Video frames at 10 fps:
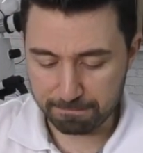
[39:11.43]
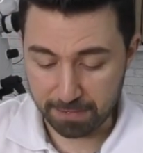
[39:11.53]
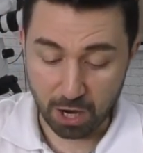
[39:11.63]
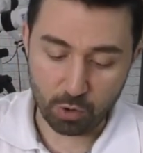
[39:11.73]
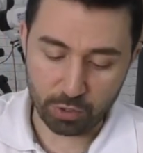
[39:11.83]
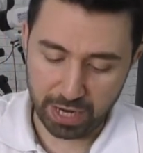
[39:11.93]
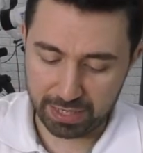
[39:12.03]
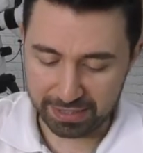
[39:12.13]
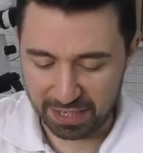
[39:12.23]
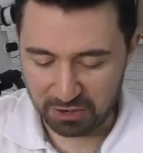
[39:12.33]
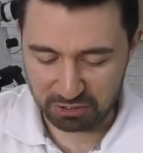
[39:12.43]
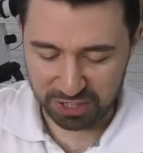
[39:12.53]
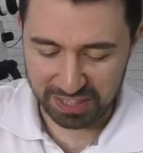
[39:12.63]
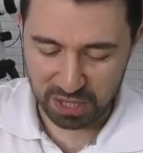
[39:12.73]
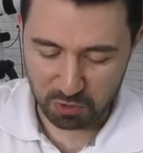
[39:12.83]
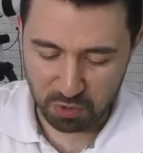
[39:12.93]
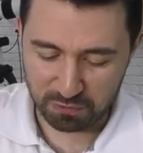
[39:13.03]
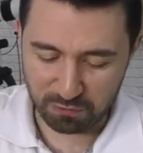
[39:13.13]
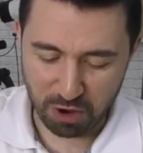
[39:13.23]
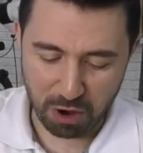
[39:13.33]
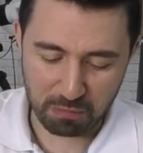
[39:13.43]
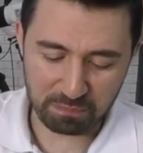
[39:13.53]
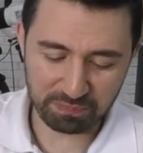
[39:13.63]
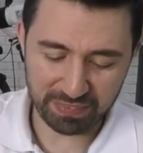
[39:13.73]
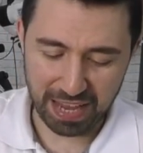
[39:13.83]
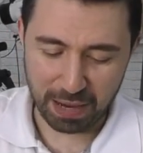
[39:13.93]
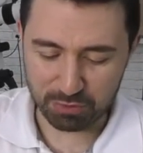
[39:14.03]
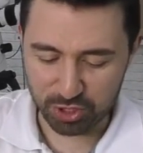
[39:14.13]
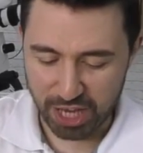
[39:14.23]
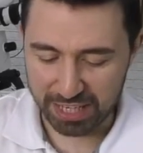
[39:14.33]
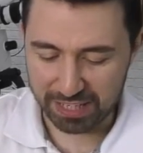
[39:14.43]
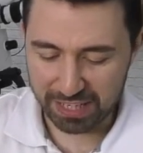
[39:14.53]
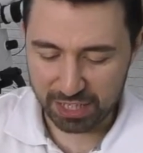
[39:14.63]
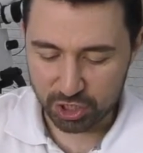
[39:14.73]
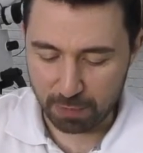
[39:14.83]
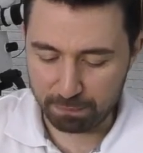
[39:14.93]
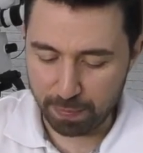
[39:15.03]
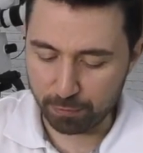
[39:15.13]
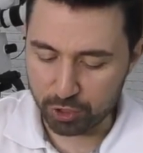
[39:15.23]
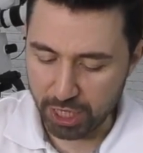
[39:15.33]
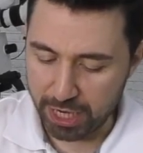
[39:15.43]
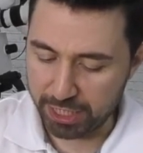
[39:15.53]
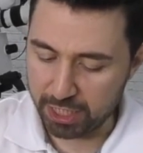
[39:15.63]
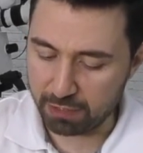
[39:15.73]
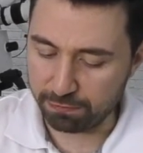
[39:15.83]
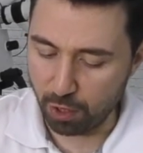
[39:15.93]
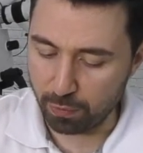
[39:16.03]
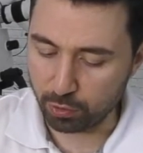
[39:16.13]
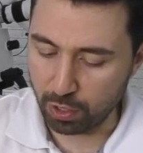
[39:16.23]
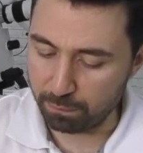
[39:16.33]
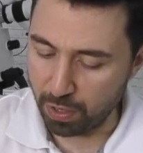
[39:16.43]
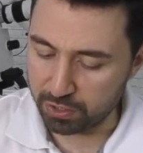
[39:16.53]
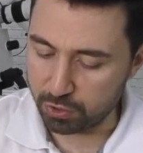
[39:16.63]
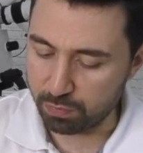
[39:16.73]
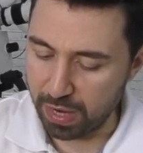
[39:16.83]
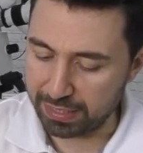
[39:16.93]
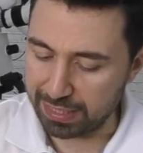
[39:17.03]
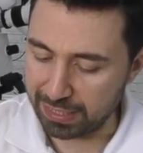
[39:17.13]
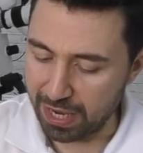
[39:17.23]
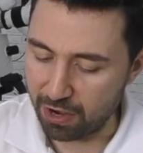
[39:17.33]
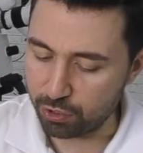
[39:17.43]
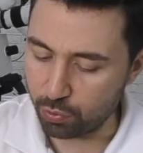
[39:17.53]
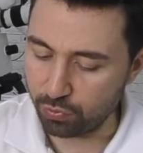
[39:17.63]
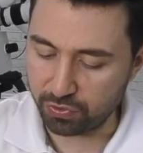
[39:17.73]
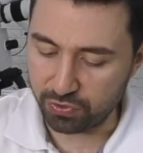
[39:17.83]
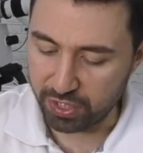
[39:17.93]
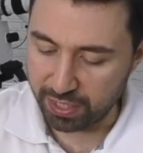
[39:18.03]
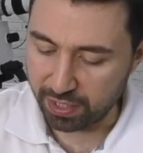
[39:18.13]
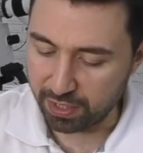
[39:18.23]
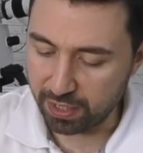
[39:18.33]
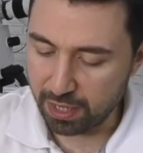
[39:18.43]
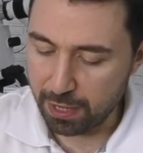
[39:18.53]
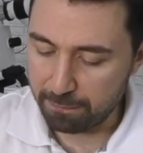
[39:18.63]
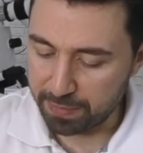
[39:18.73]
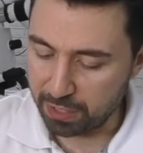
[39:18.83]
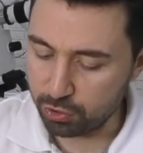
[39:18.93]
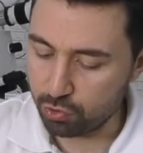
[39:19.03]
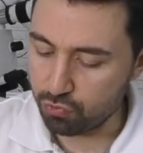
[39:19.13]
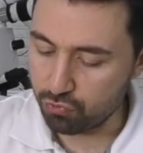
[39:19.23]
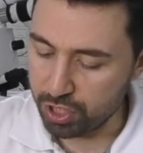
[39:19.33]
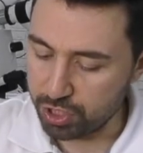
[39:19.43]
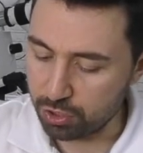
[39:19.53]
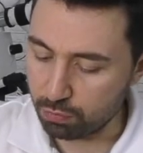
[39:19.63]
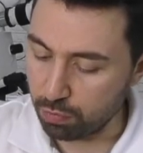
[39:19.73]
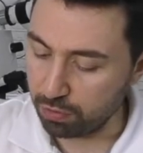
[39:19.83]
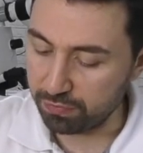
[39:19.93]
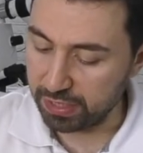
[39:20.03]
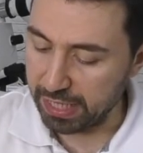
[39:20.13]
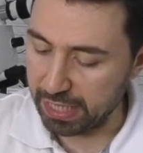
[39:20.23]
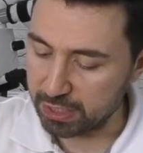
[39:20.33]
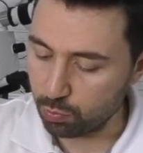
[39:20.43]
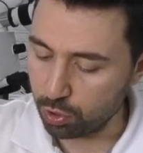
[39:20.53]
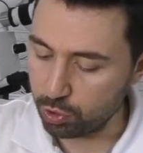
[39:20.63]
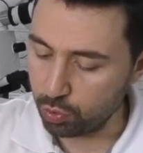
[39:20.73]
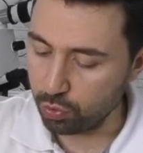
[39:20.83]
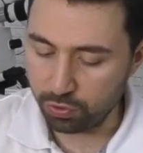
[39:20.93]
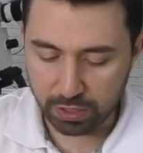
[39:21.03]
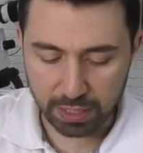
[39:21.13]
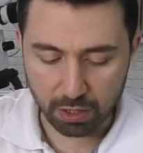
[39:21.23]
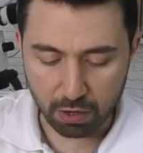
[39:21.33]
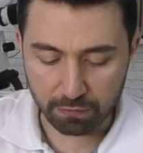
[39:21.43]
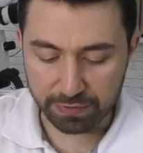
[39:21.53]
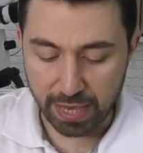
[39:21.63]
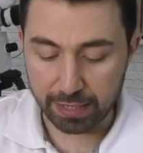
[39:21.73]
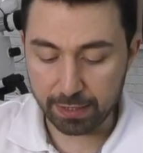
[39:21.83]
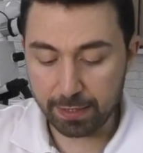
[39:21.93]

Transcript: Okay, there is another one from MZ. Some people say heated flowable composite make the layer too thick and too rigid to bond veneers. What do you think of that?